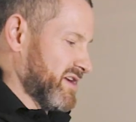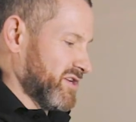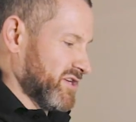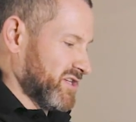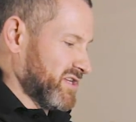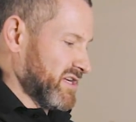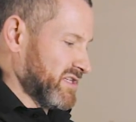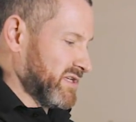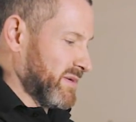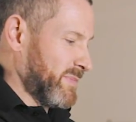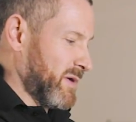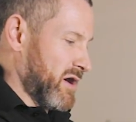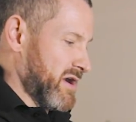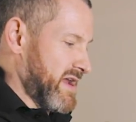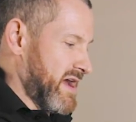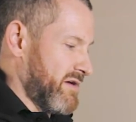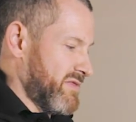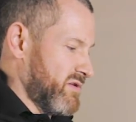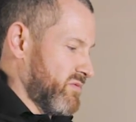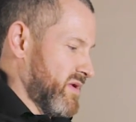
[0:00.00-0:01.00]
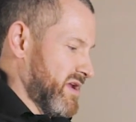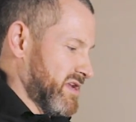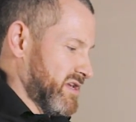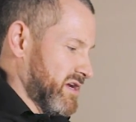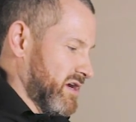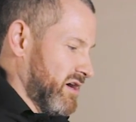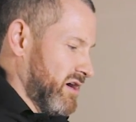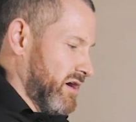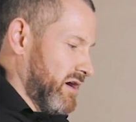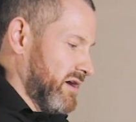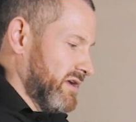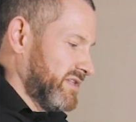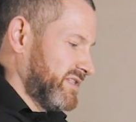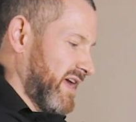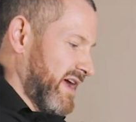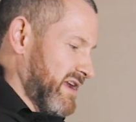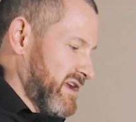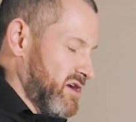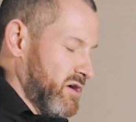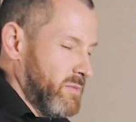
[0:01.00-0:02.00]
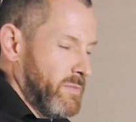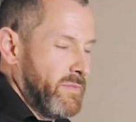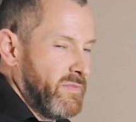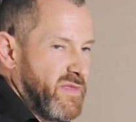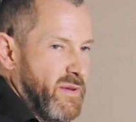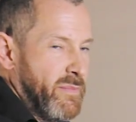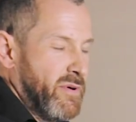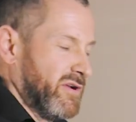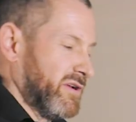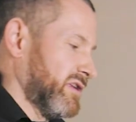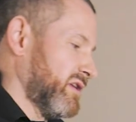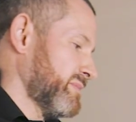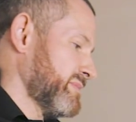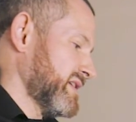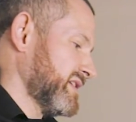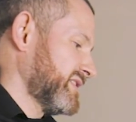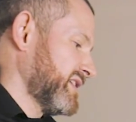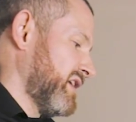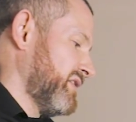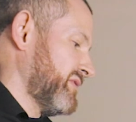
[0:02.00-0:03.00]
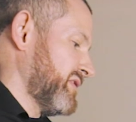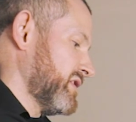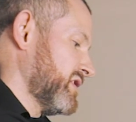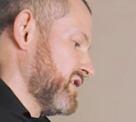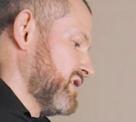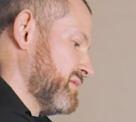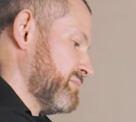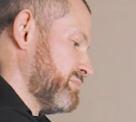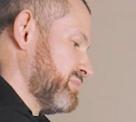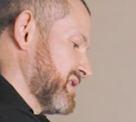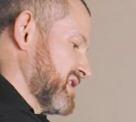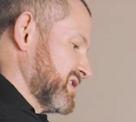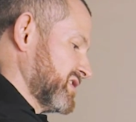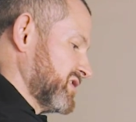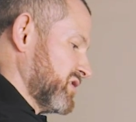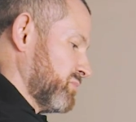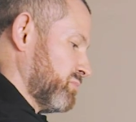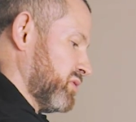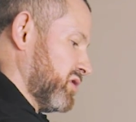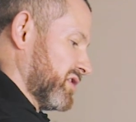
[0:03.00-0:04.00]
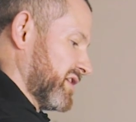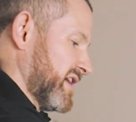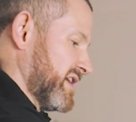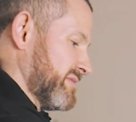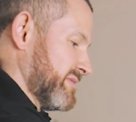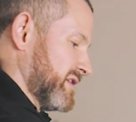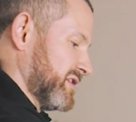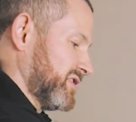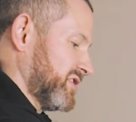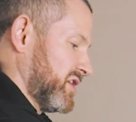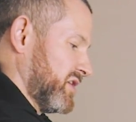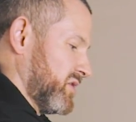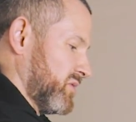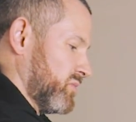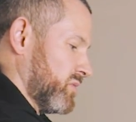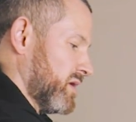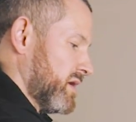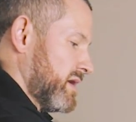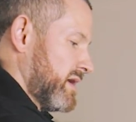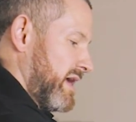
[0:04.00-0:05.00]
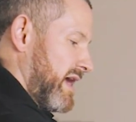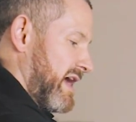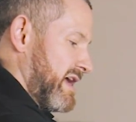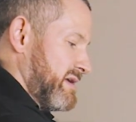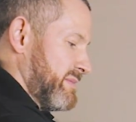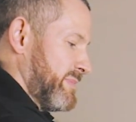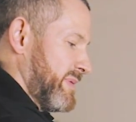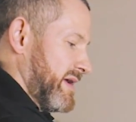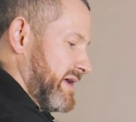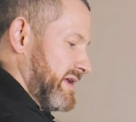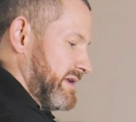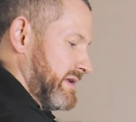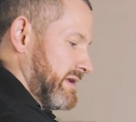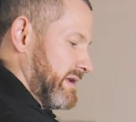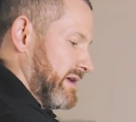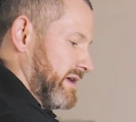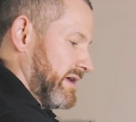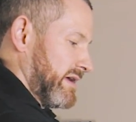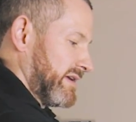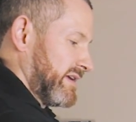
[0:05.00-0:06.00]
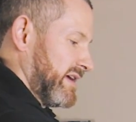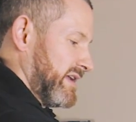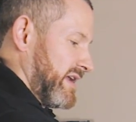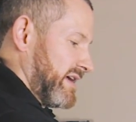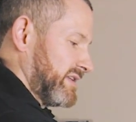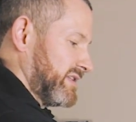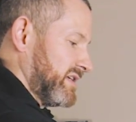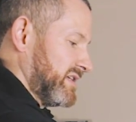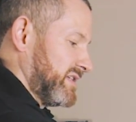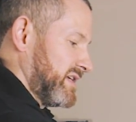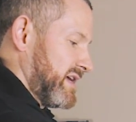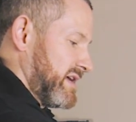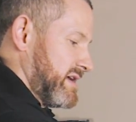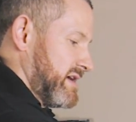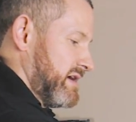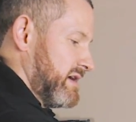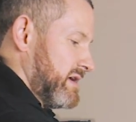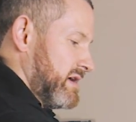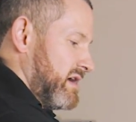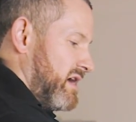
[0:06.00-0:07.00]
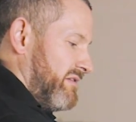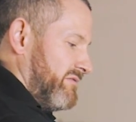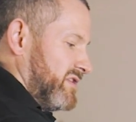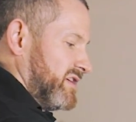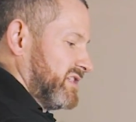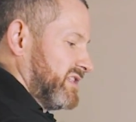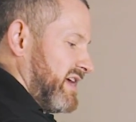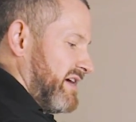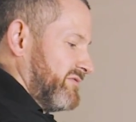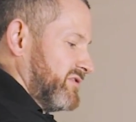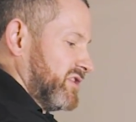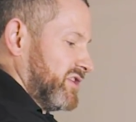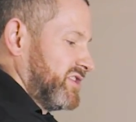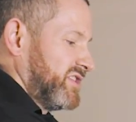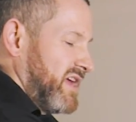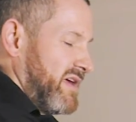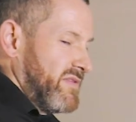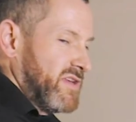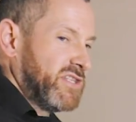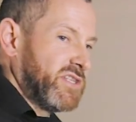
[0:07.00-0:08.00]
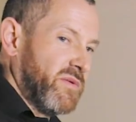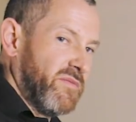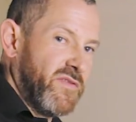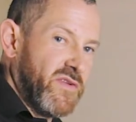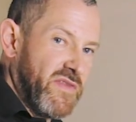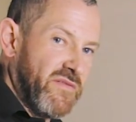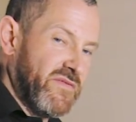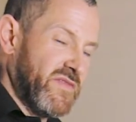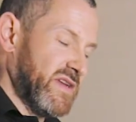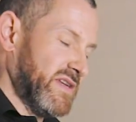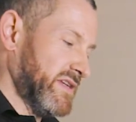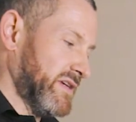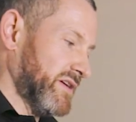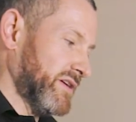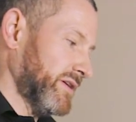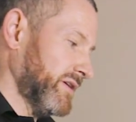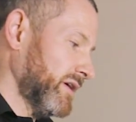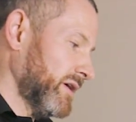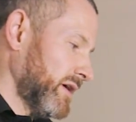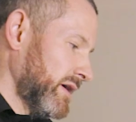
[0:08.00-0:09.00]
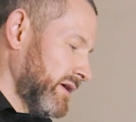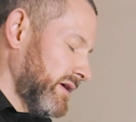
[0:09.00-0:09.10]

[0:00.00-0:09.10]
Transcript: I just need to point out that when you're setting up the bundle up yourself at home, please do plug in the two 8-pin connectors here. Obviously, I've just set this up for the video.